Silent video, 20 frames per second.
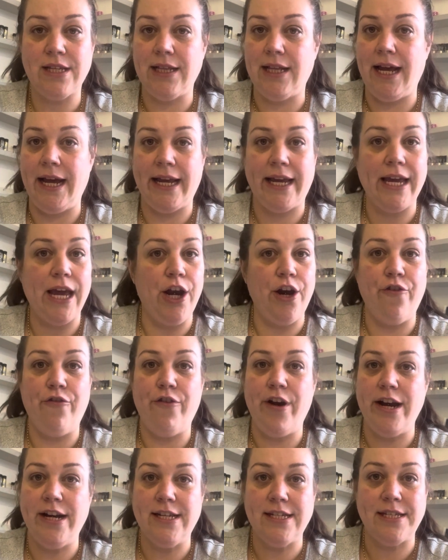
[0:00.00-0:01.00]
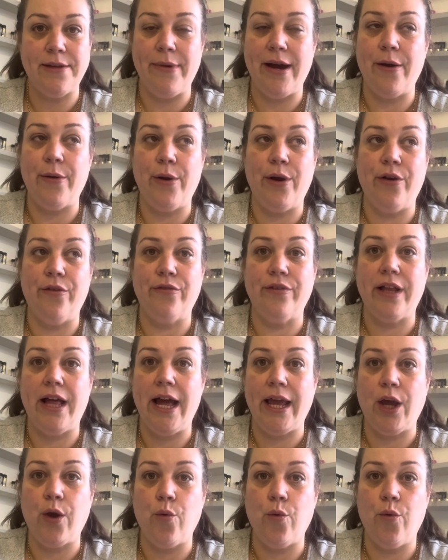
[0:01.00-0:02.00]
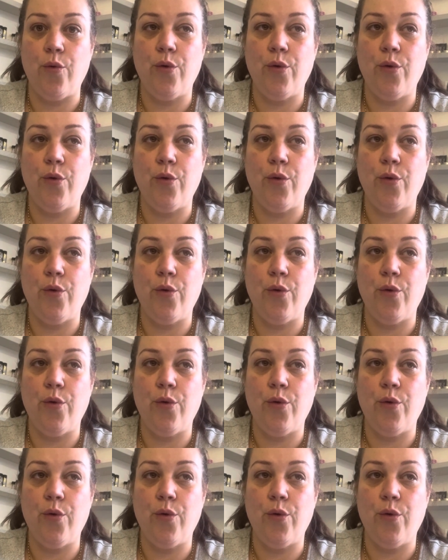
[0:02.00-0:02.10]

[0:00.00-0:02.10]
like an horrendous amount of like